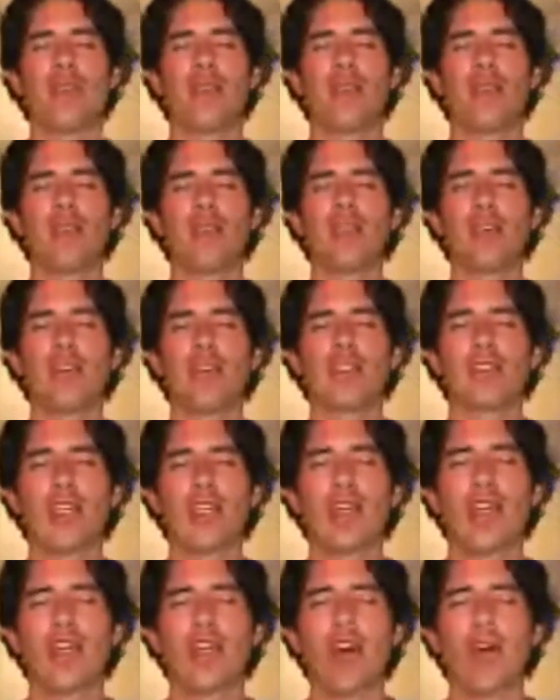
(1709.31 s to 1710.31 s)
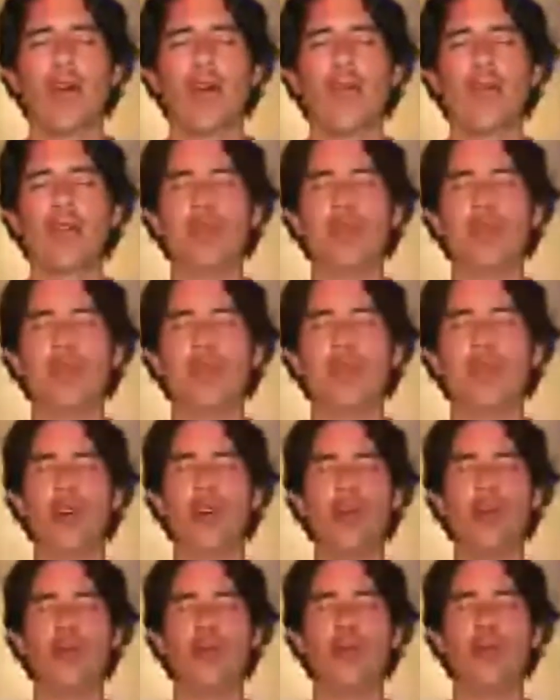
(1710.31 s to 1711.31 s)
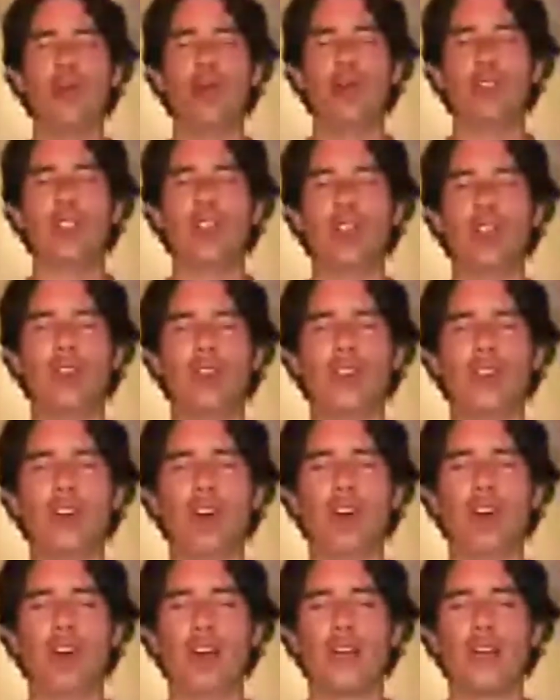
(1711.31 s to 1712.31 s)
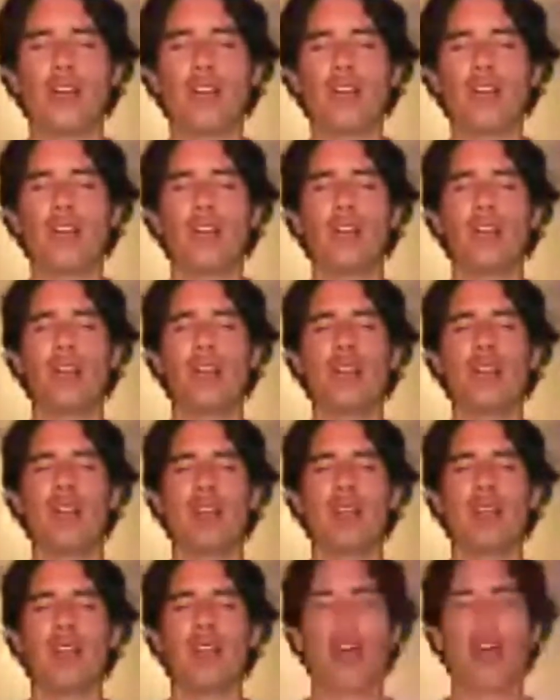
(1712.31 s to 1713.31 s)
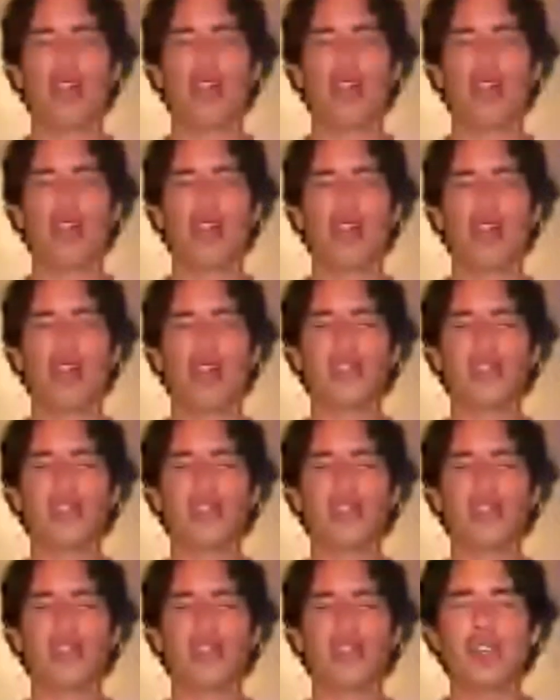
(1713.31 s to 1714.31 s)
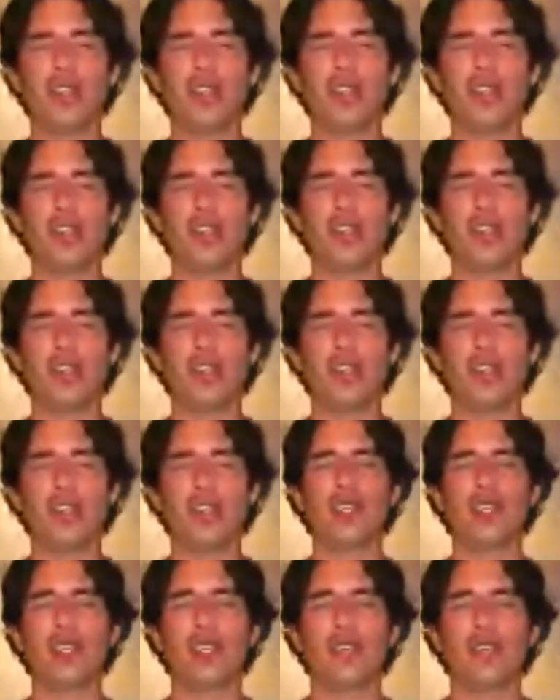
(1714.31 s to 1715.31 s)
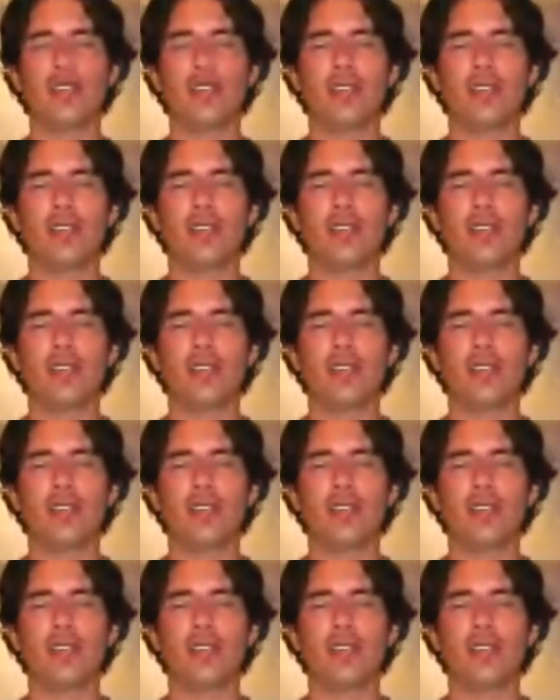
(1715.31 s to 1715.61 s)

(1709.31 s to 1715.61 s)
And as I open my own portal of the heart, I start to feel, to see